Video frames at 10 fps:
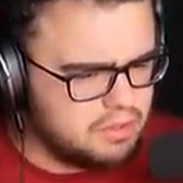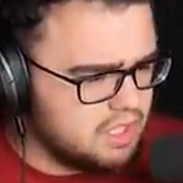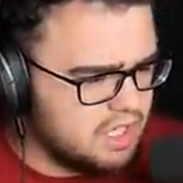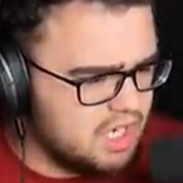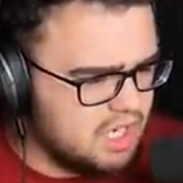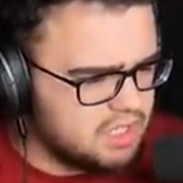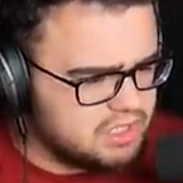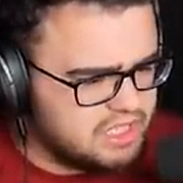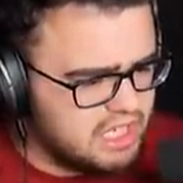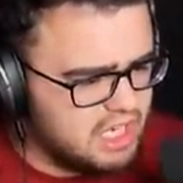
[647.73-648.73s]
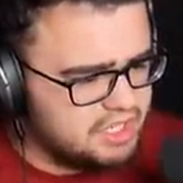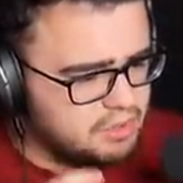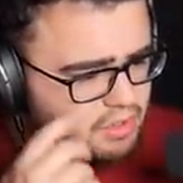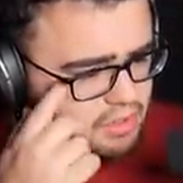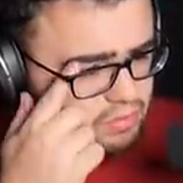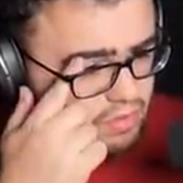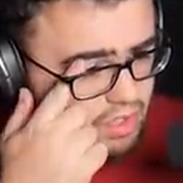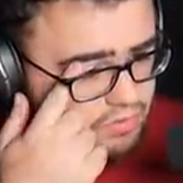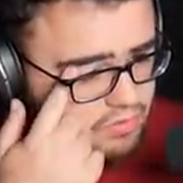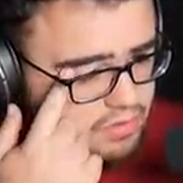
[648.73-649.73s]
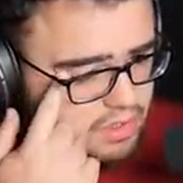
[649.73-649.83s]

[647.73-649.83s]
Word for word: Oh, God, you look rough.